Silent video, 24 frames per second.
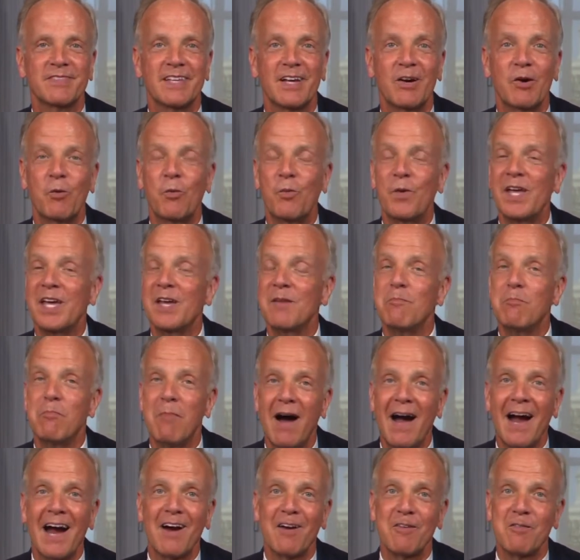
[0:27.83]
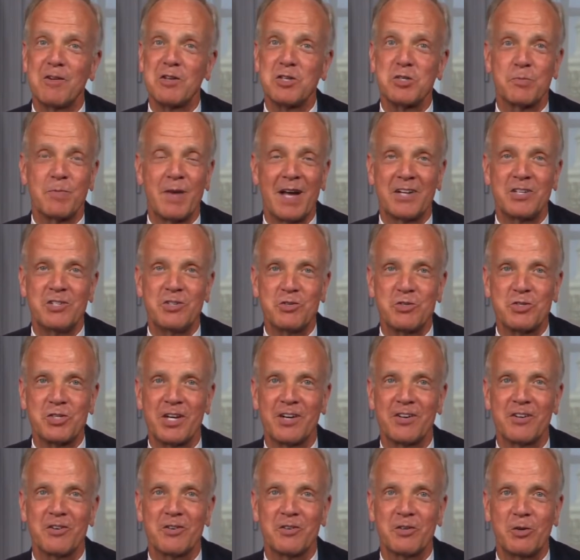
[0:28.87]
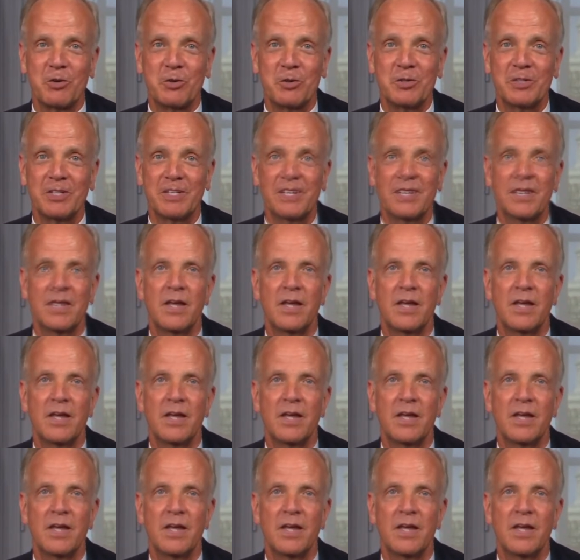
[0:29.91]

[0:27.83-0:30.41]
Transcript: We admire and respect you, Senator Dole.